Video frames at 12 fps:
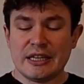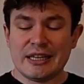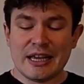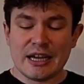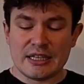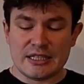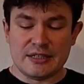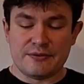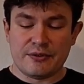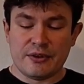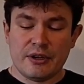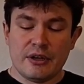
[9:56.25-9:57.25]
negative
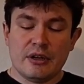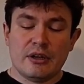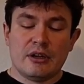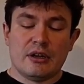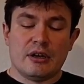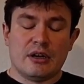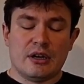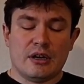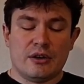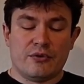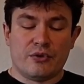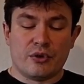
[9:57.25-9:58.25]

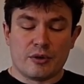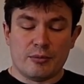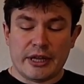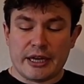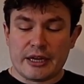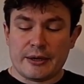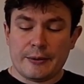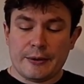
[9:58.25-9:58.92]
for black.